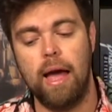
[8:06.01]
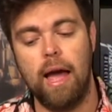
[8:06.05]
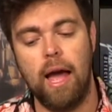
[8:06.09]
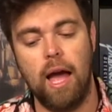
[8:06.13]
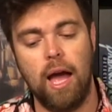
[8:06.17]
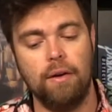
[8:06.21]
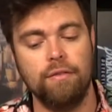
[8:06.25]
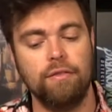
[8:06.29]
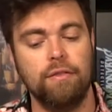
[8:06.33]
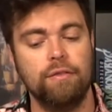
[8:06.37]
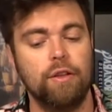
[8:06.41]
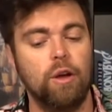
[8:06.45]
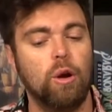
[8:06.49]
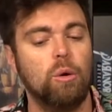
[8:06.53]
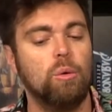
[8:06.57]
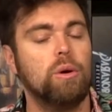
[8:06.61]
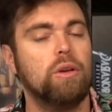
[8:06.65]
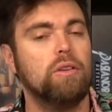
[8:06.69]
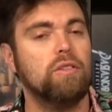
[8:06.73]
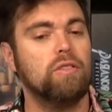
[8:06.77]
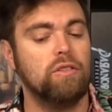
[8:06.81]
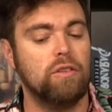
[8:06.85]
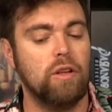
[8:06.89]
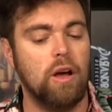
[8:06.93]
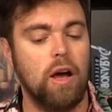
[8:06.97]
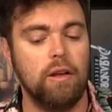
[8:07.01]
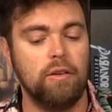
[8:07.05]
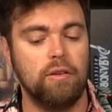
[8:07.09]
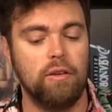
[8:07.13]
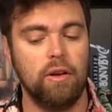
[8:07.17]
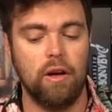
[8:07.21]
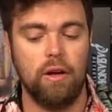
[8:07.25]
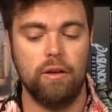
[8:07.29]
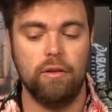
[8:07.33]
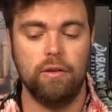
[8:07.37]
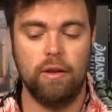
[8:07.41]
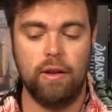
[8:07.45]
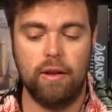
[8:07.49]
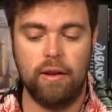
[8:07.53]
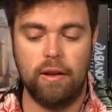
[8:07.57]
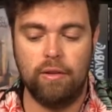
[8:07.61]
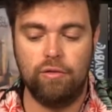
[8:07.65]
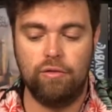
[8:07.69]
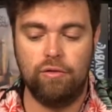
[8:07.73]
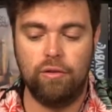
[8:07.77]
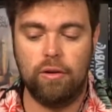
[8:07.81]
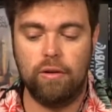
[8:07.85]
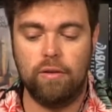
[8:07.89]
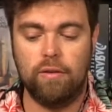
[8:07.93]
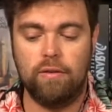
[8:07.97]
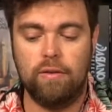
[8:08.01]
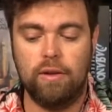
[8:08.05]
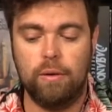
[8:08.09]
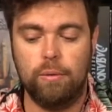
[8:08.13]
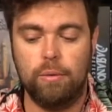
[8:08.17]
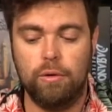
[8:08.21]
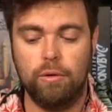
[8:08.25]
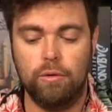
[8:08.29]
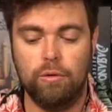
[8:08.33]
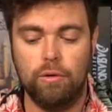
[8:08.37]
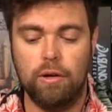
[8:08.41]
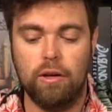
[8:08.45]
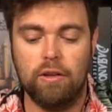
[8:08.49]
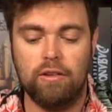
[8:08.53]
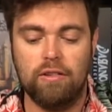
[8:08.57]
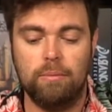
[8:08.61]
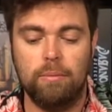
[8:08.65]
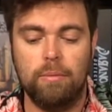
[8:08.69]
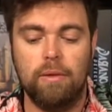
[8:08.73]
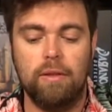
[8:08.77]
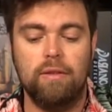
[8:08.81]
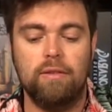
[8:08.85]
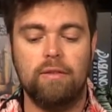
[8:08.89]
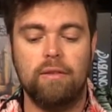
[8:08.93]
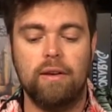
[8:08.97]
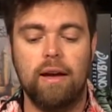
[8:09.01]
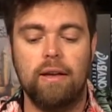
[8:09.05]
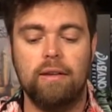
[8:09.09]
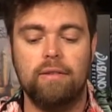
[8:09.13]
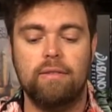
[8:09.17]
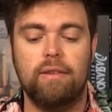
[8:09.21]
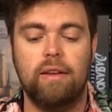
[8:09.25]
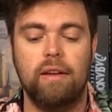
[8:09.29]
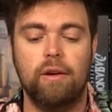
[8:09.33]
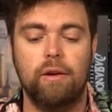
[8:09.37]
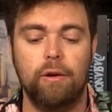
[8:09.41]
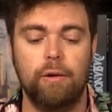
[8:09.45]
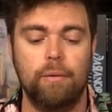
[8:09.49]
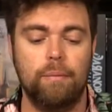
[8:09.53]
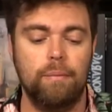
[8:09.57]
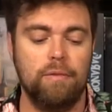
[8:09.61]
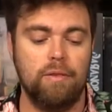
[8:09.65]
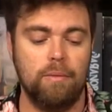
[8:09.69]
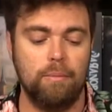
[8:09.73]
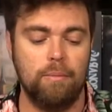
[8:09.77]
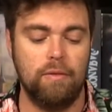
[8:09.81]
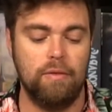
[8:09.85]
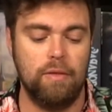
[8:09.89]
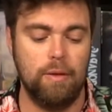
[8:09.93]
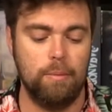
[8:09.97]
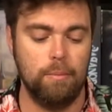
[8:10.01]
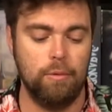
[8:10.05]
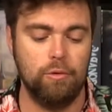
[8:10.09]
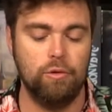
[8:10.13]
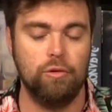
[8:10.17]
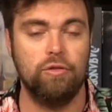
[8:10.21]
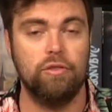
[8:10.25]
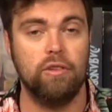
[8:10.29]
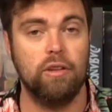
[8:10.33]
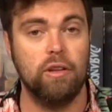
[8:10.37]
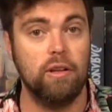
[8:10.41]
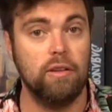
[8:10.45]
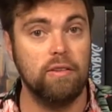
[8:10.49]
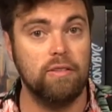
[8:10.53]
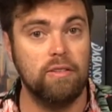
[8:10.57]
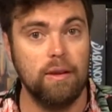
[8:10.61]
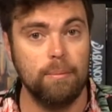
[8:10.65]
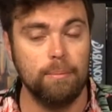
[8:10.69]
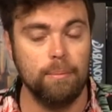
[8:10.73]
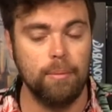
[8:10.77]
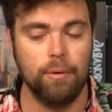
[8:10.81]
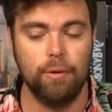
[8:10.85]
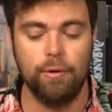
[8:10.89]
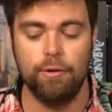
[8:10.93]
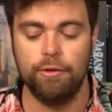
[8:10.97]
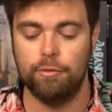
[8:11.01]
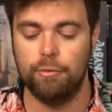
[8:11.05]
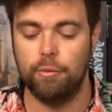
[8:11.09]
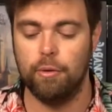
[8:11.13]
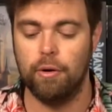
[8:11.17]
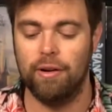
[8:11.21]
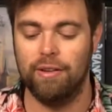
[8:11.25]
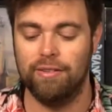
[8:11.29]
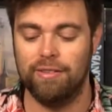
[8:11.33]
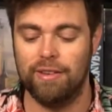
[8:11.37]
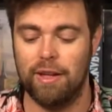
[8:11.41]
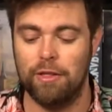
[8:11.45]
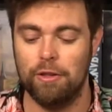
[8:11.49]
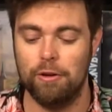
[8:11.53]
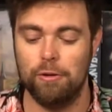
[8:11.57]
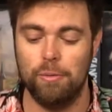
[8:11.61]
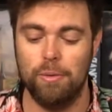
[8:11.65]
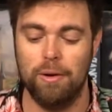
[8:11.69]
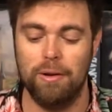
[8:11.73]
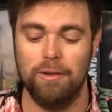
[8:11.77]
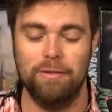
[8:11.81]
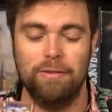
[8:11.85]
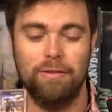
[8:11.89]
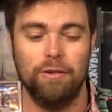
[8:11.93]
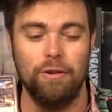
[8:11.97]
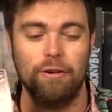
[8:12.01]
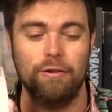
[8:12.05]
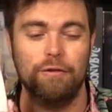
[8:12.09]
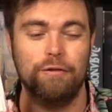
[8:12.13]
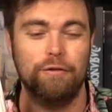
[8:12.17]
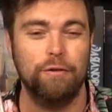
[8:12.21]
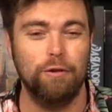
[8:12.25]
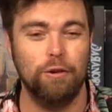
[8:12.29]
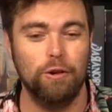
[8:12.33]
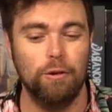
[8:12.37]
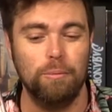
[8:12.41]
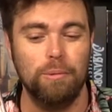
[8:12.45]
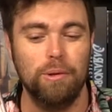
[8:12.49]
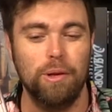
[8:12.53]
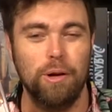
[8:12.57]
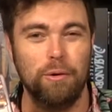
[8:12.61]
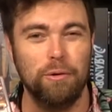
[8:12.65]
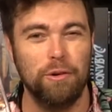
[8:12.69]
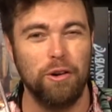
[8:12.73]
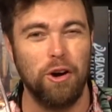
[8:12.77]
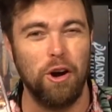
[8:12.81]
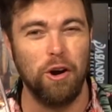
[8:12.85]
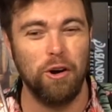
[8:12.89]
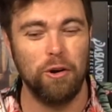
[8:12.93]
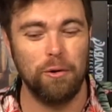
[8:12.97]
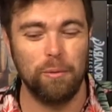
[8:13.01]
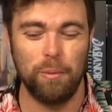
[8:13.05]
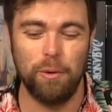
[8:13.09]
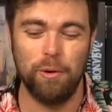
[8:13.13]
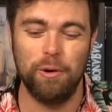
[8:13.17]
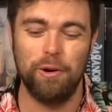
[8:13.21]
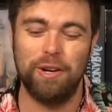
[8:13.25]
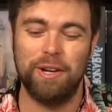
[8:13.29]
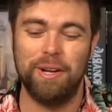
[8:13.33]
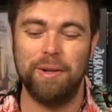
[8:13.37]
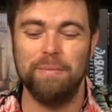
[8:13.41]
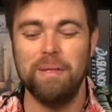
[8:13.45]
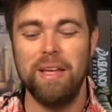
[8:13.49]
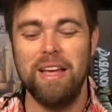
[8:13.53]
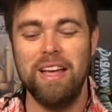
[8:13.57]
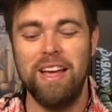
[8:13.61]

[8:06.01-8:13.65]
half of the artwork is not done, and as you can see when you look at some of these guys here, some of them are just little symbols, whereas other ones are full-blown artwork.